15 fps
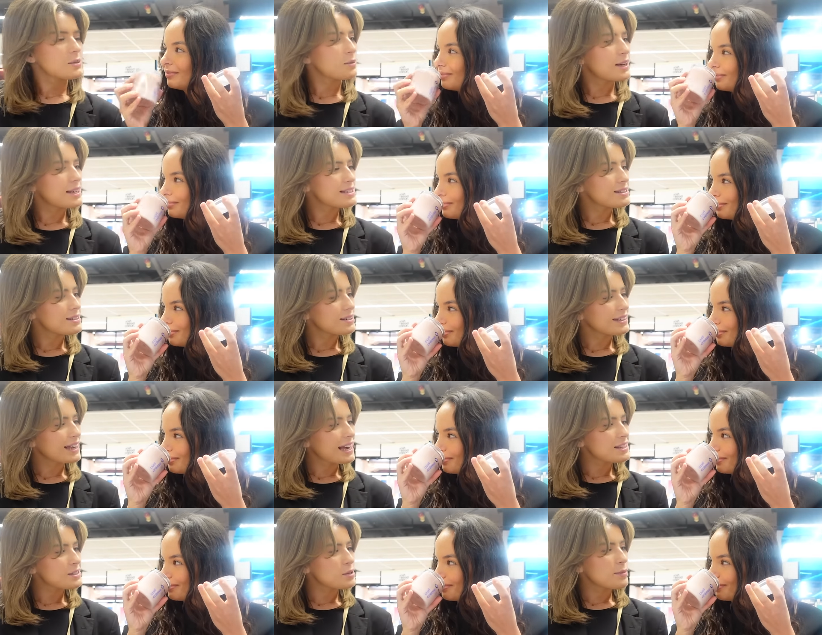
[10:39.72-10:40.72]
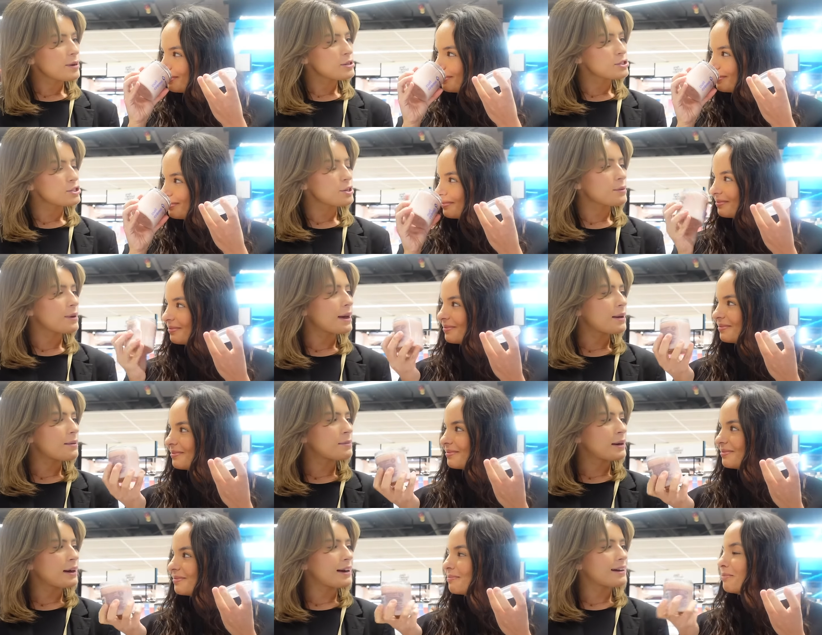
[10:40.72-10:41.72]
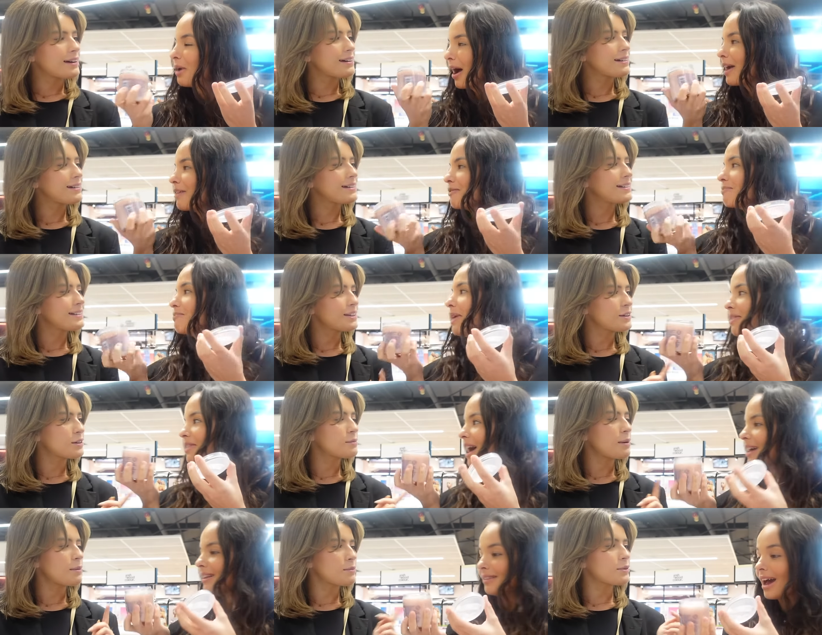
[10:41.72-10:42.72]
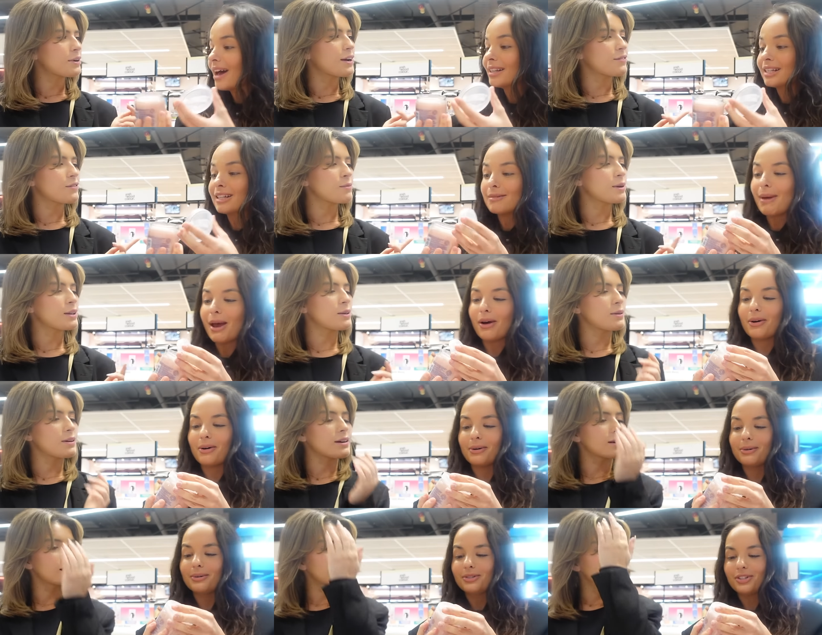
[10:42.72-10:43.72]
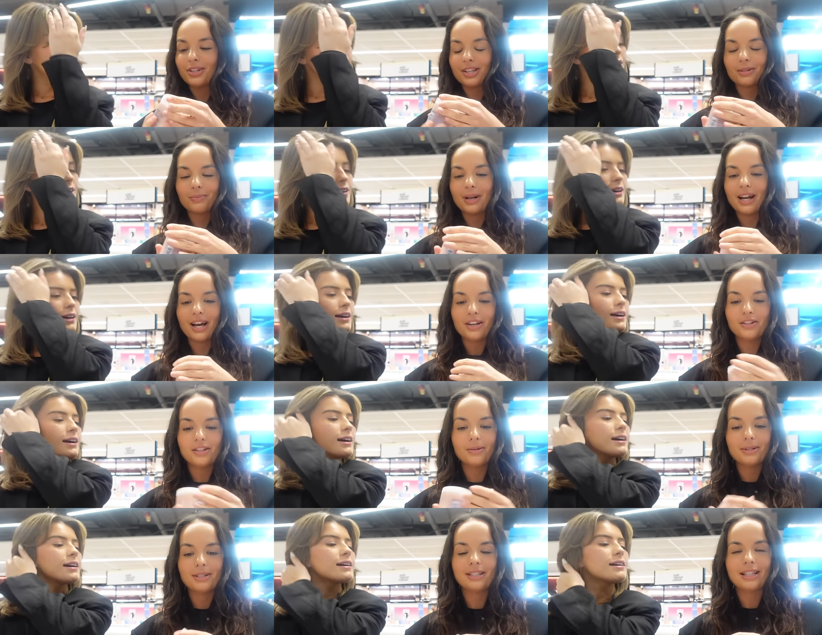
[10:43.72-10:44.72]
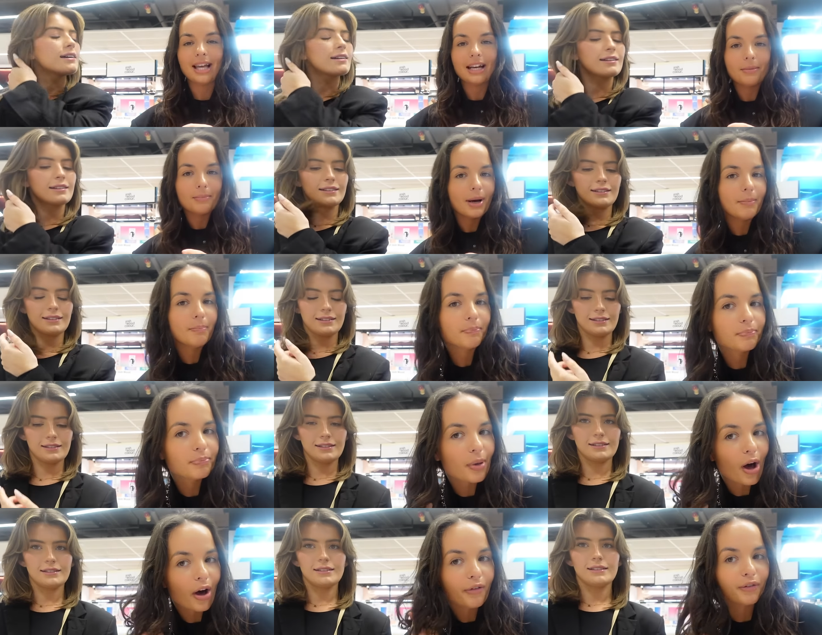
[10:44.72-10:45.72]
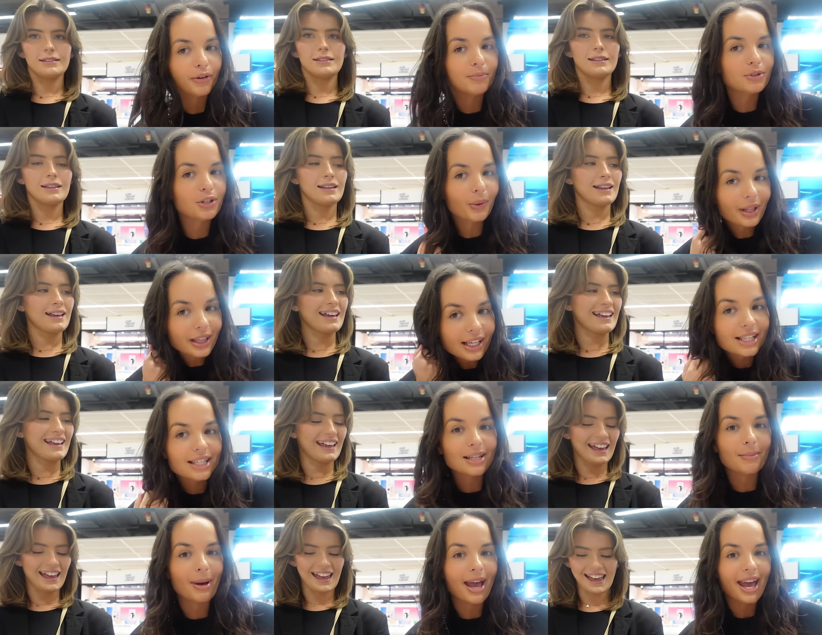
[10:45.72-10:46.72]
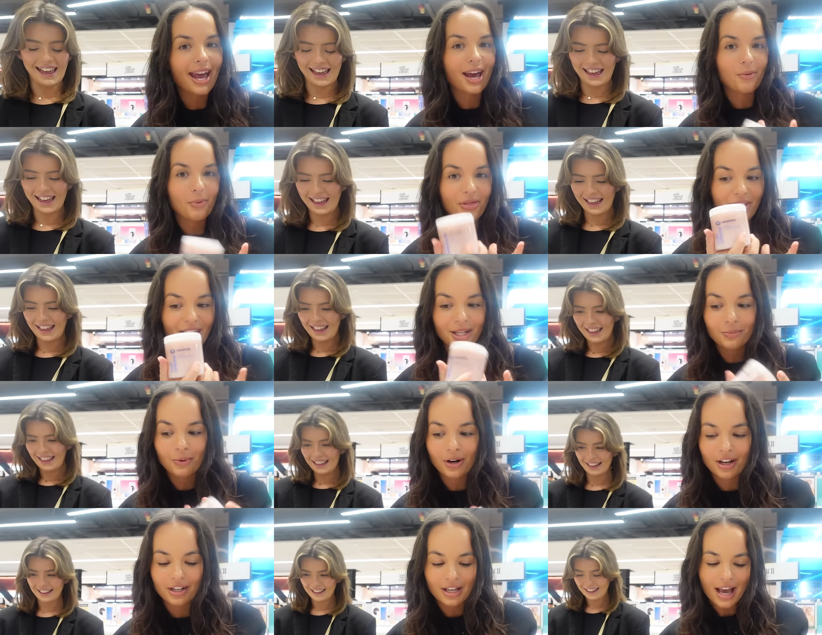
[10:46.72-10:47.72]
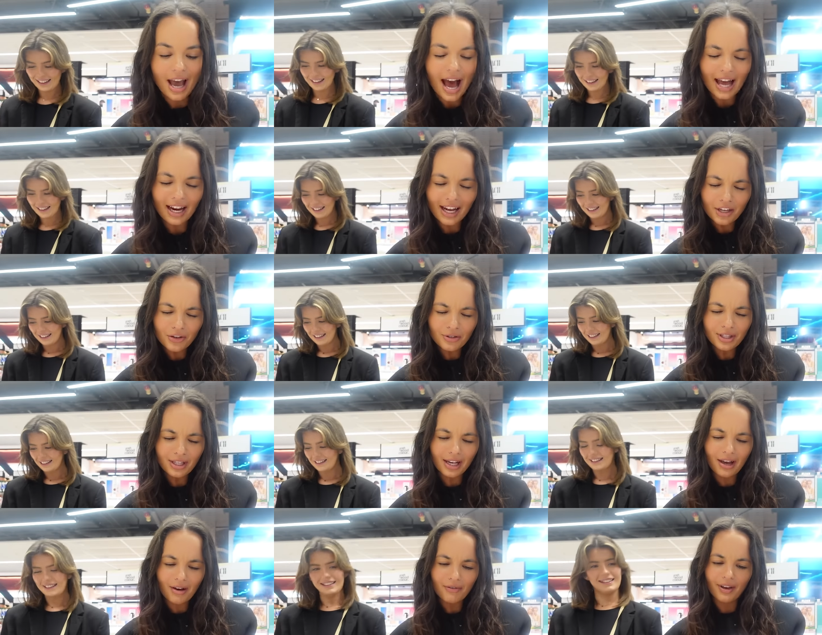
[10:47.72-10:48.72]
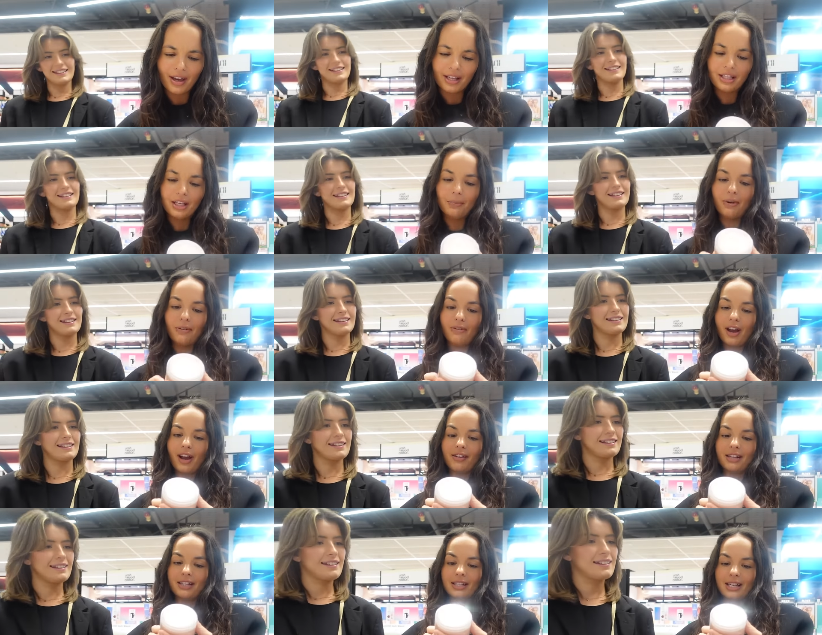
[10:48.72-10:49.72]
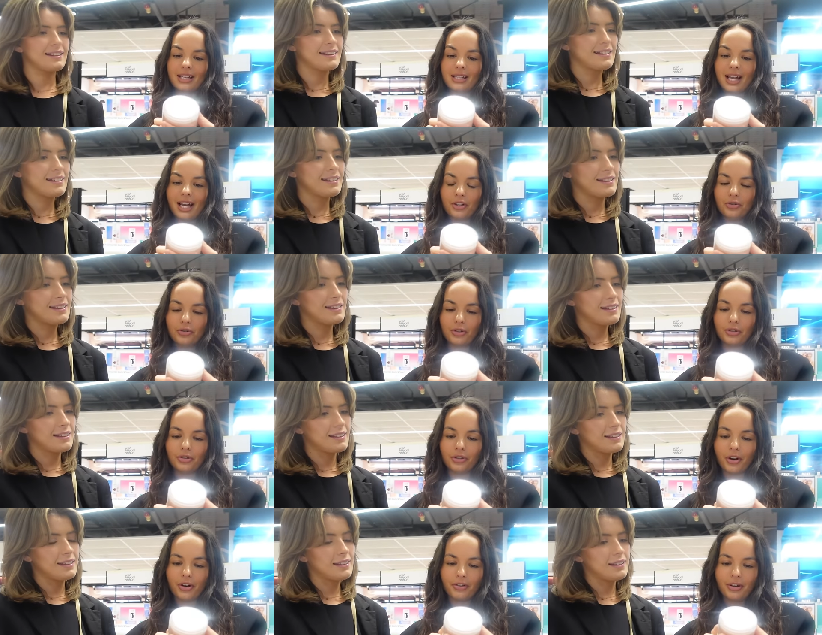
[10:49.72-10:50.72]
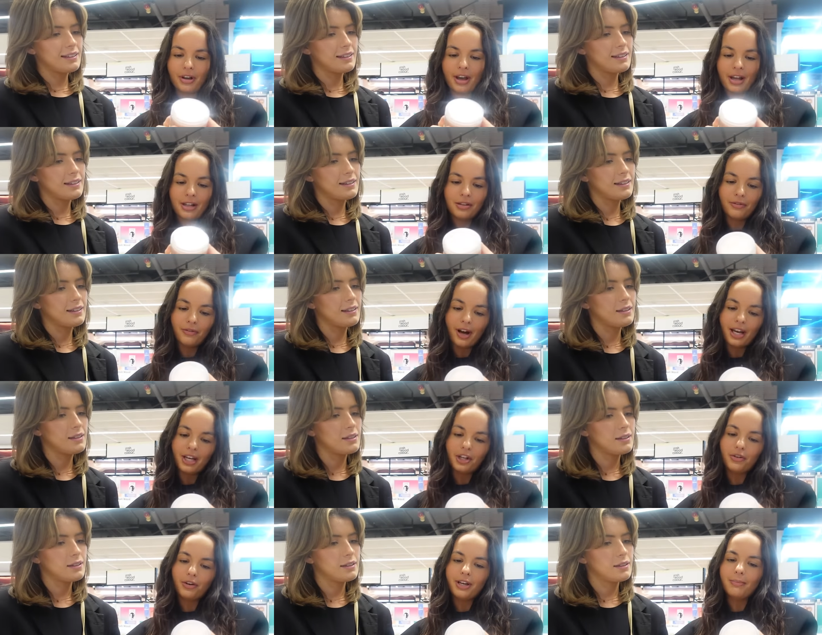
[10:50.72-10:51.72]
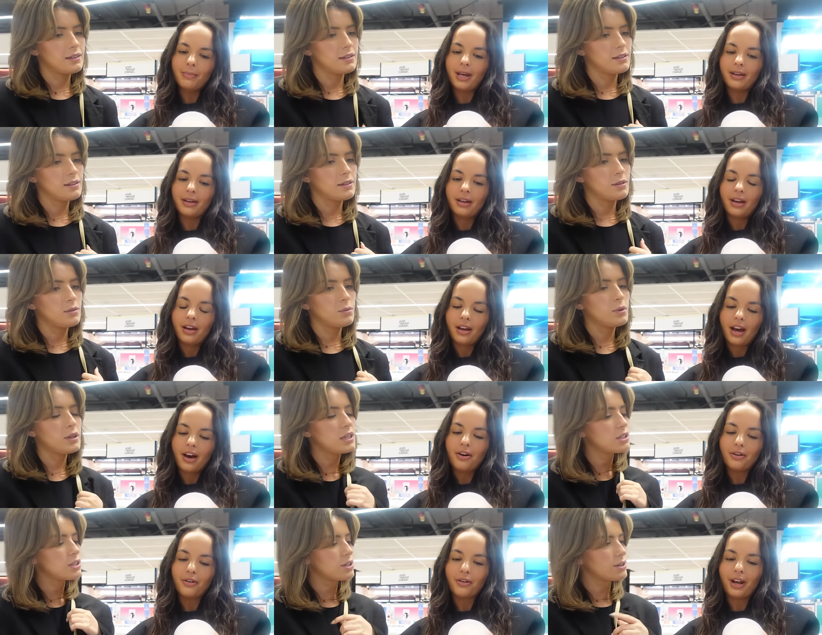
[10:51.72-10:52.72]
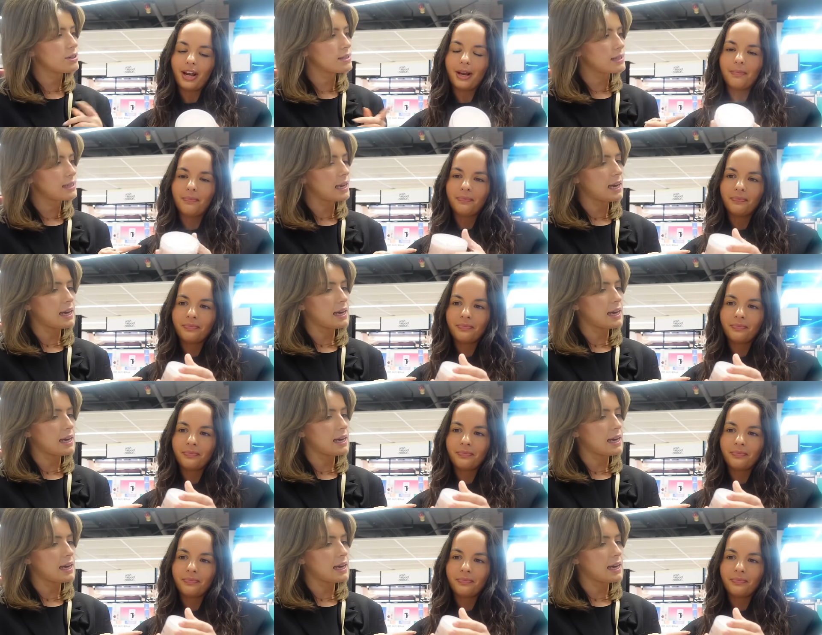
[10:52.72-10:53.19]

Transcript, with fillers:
Speaker 1: It's, yeah, there's not much to it, but, but I but that, that smell just when yeah. I used to stand in my bathroom doing this to my hair with this product, and I used to love it. To be fair, it says natural control defined cream curl cream.